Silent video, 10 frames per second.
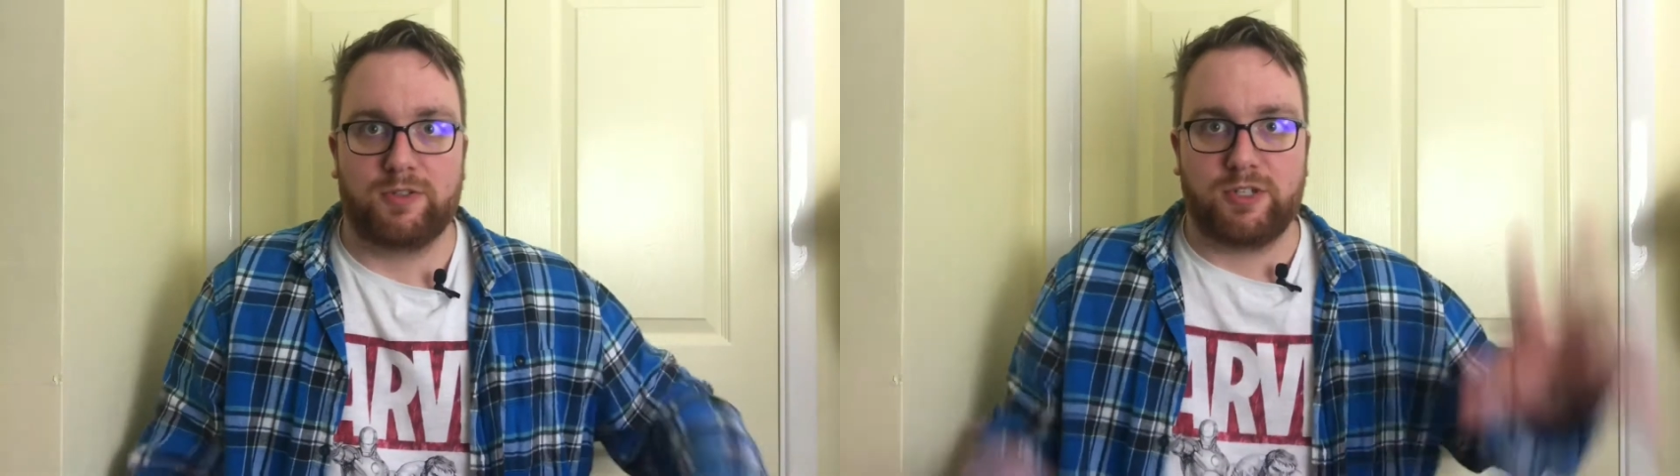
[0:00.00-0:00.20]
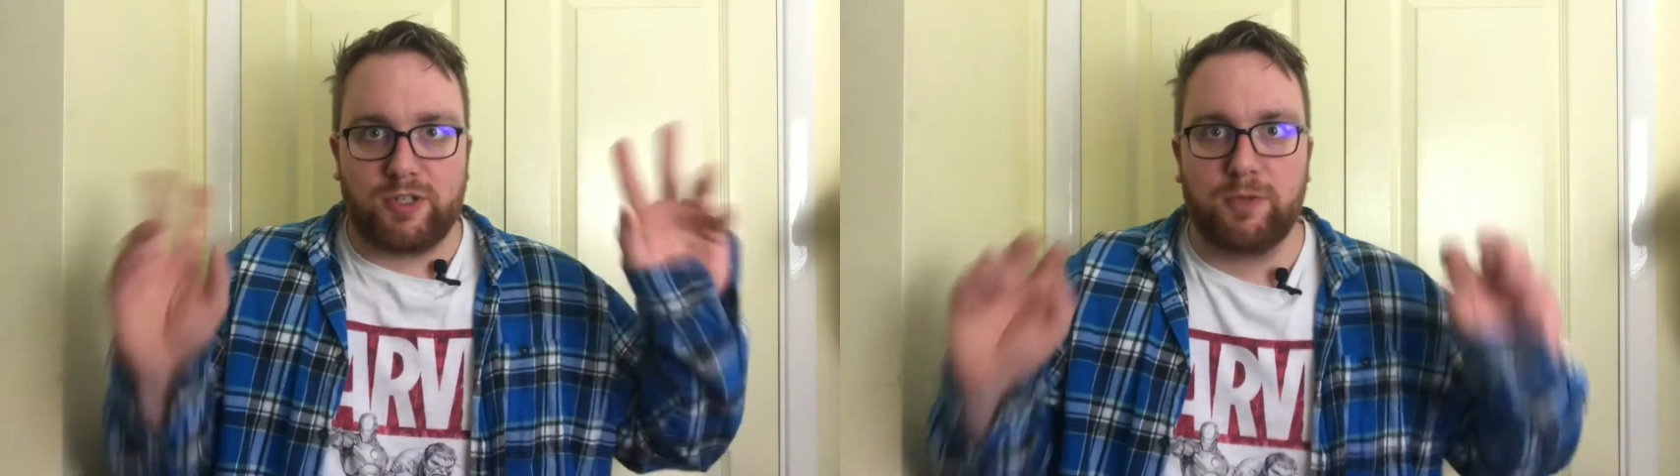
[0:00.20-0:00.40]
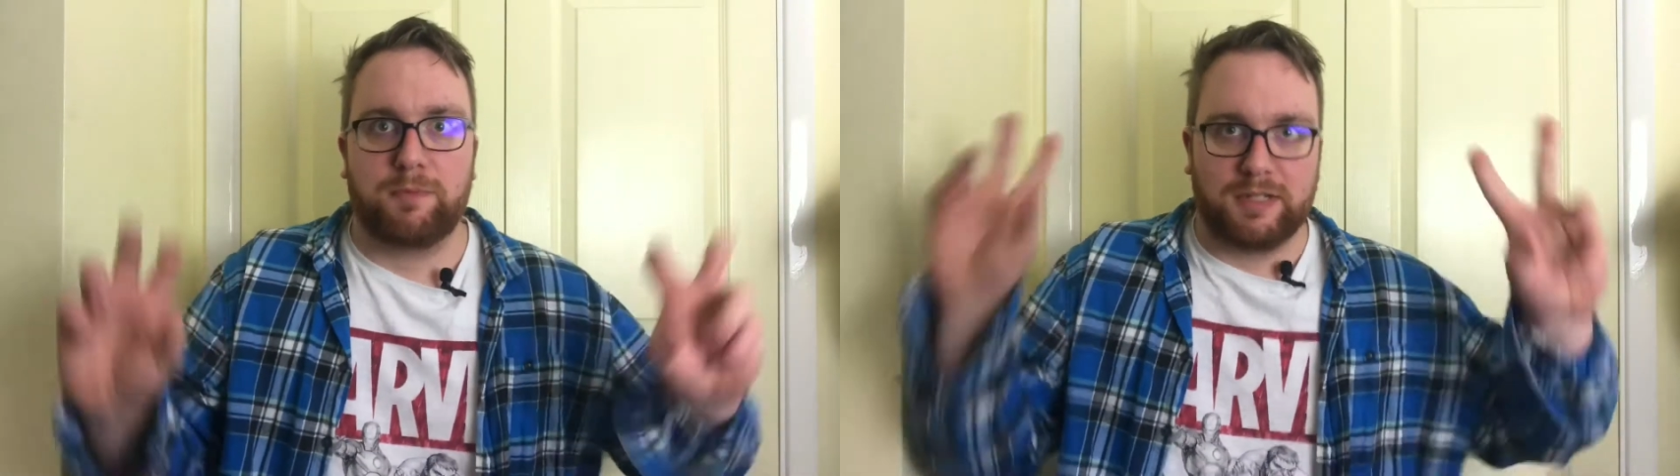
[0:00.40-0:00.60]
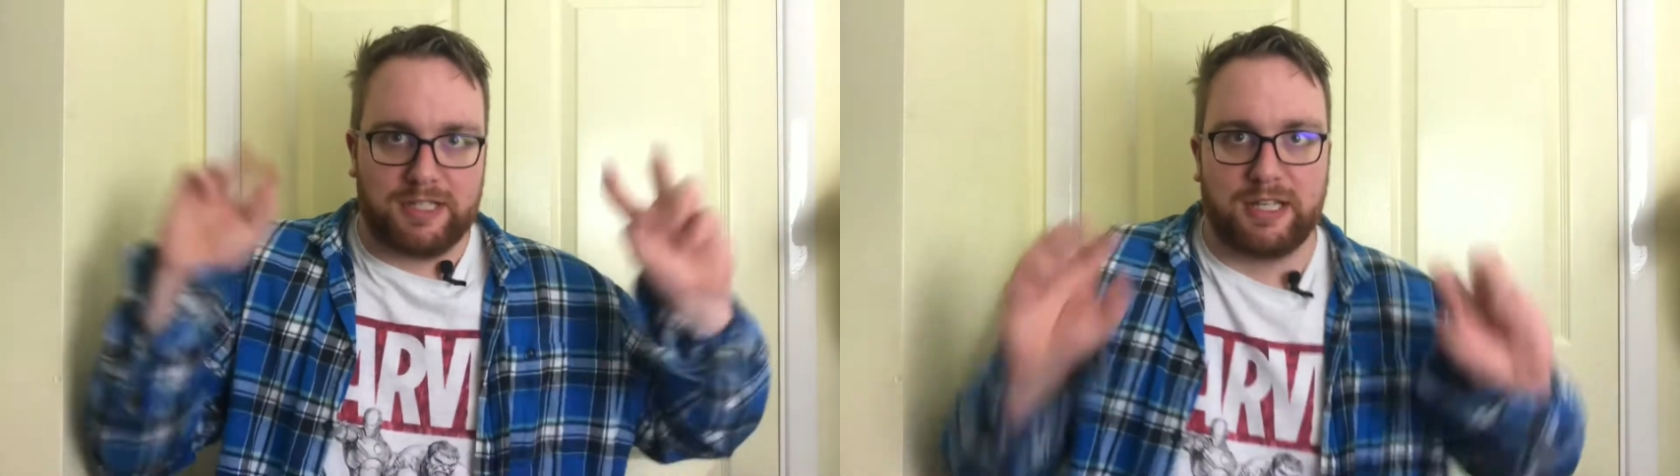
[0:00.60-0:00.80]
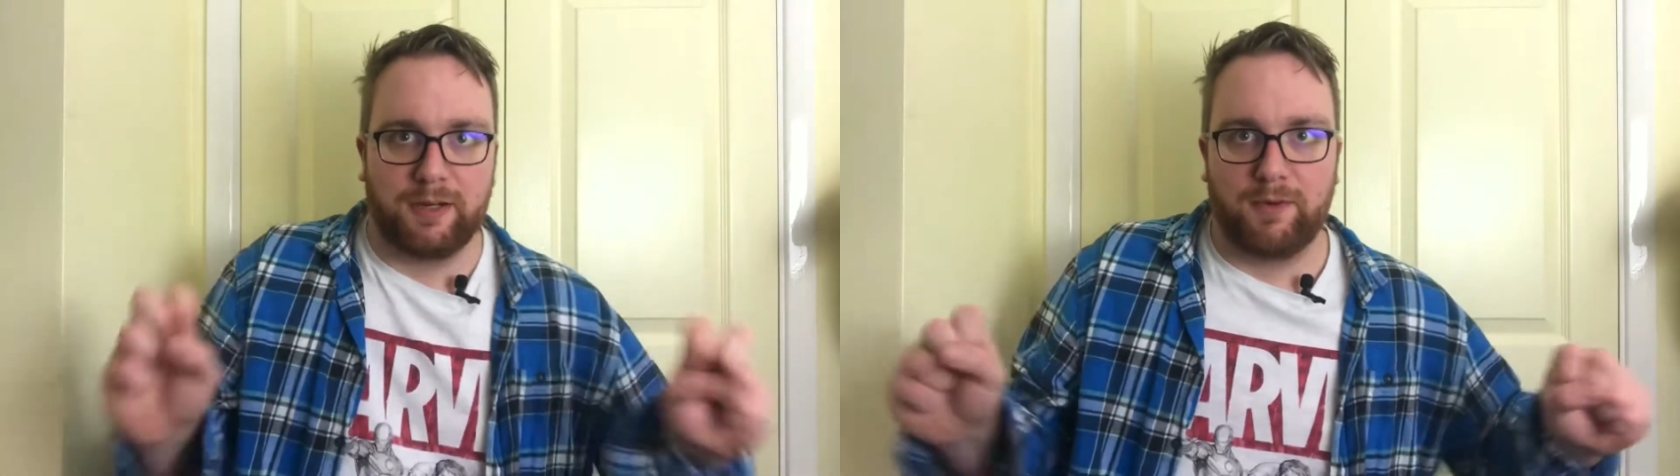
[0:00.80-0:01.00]
super
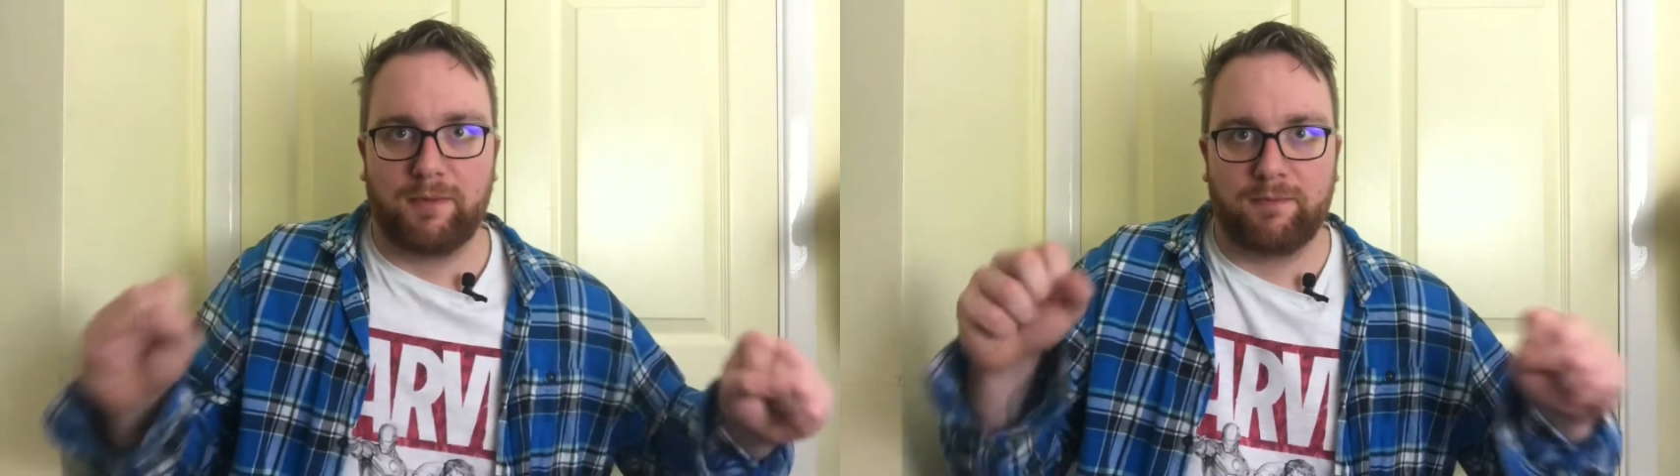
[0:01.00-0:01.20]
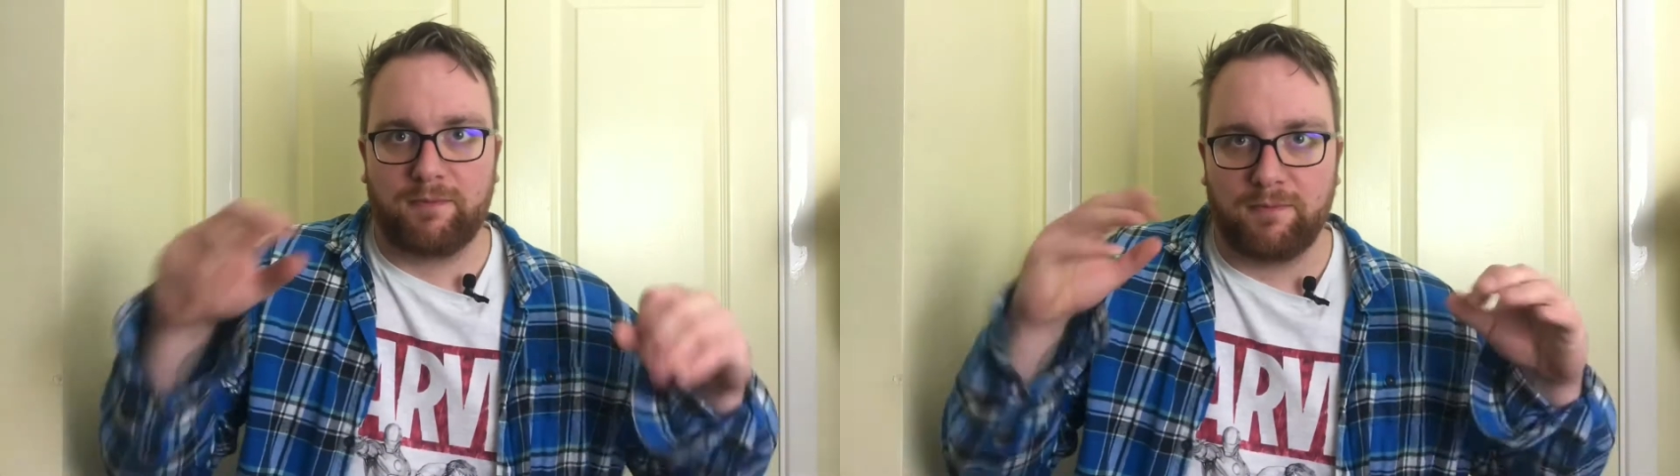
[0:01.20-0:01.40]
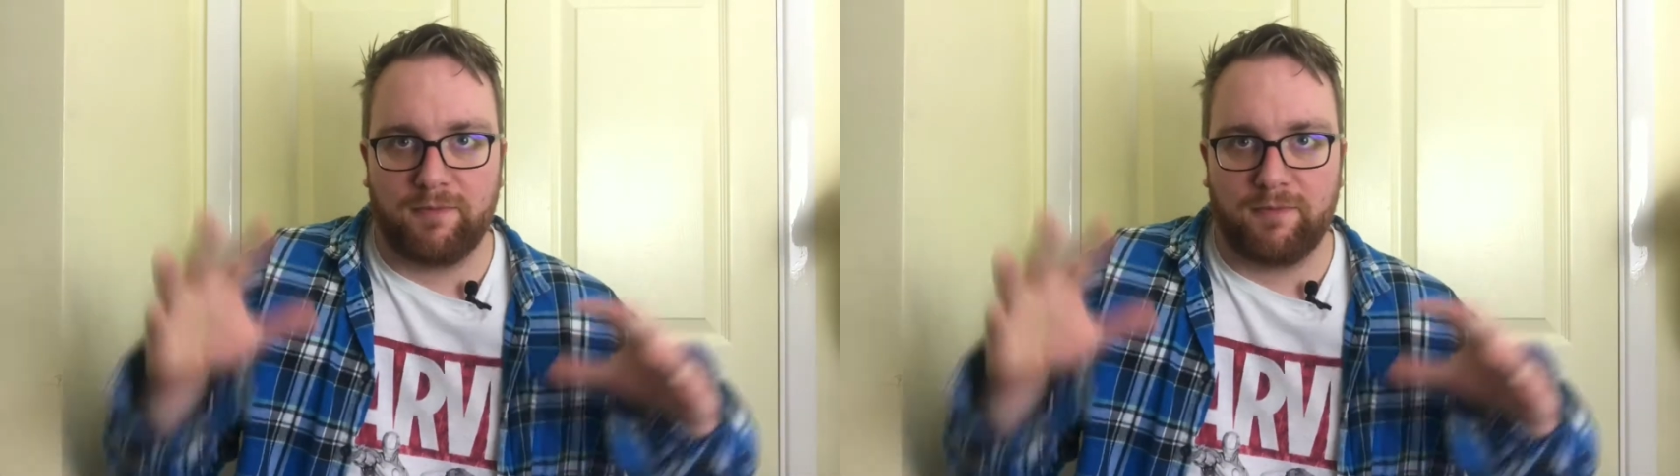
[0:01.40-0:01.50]
serum